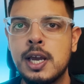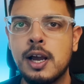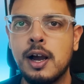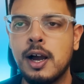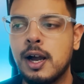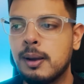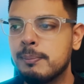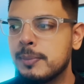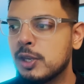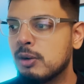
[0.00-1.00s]

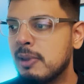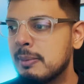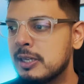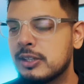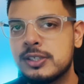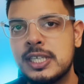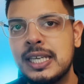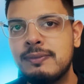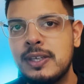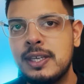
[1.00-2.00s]
maybe the
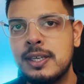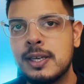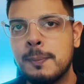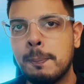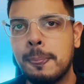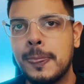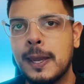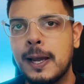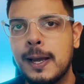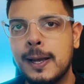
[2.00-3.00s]
TV
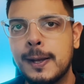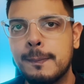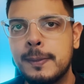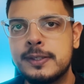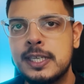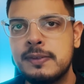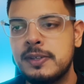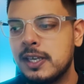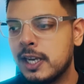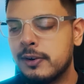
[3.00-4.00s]

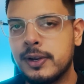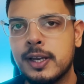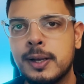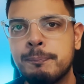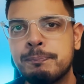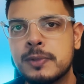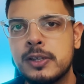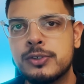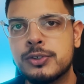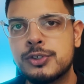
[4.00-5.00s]
area.
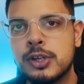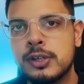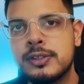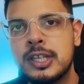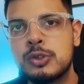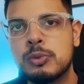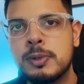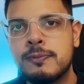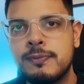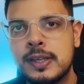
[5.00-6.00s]
So certain things will
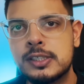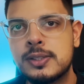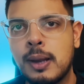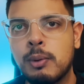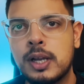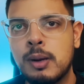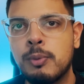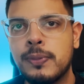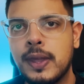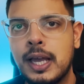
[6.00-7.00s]
be fixed that will come
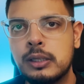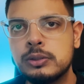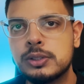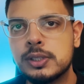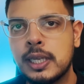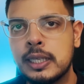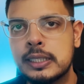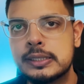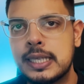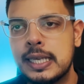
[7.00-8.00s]
with the house. In
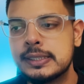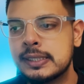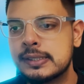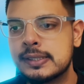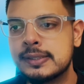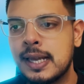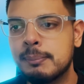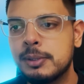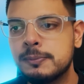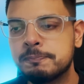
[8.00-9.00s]
this case, in this
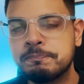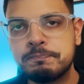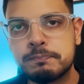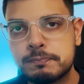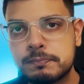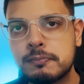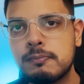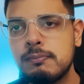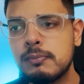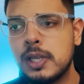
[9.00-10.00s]
example,
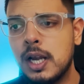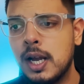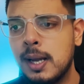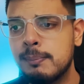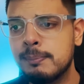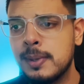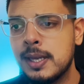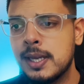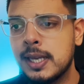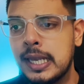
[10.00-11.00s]

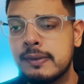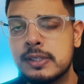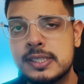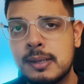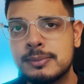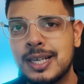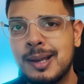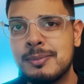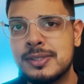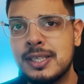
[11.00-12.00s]
even
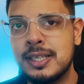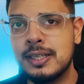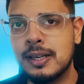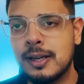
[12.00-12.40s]
sometimes the